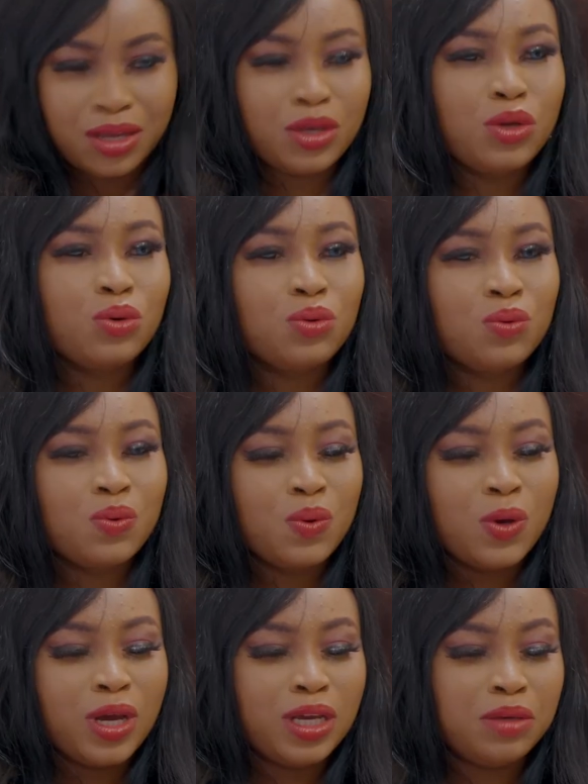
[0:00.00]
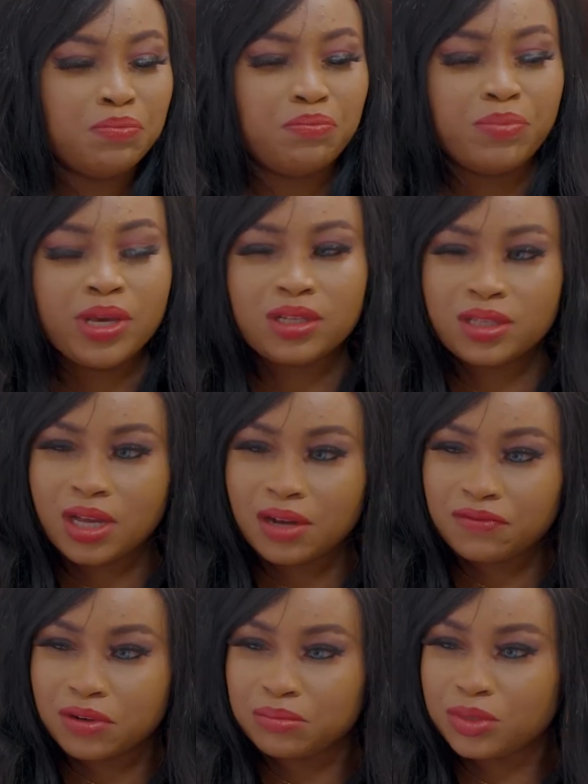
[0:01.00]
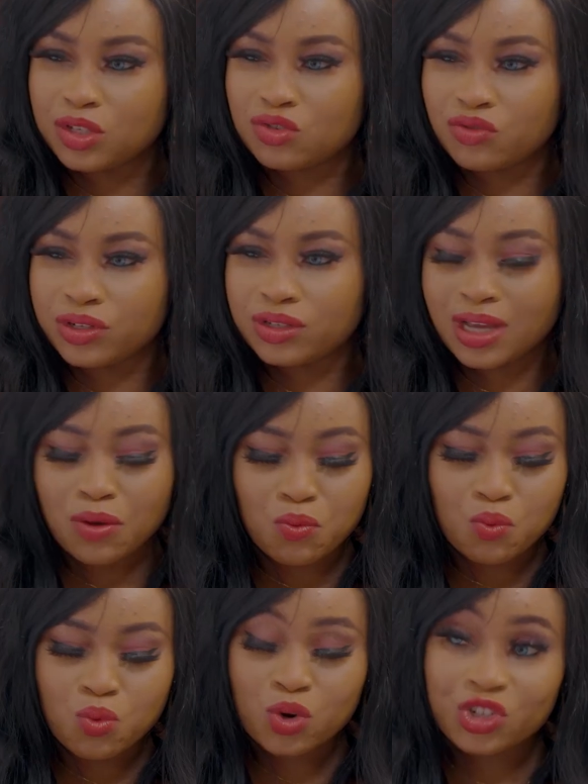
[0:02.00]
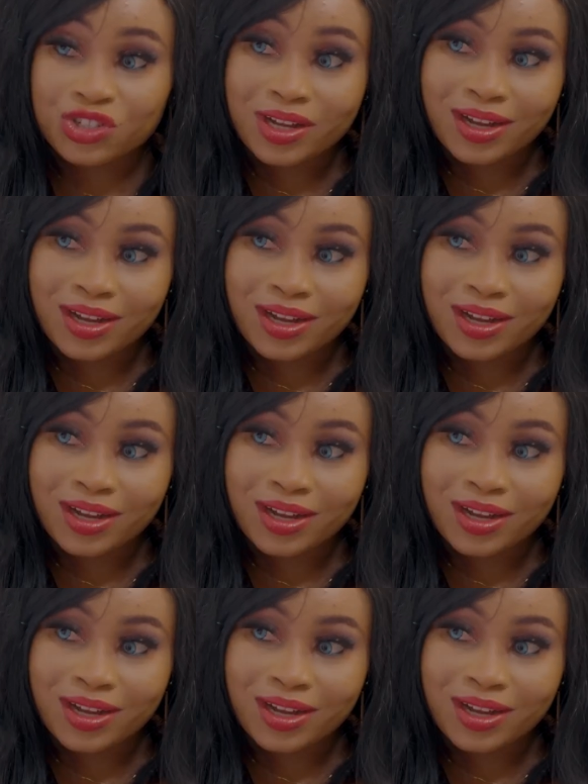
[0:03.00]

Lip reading: You know, he picked her from the street and washed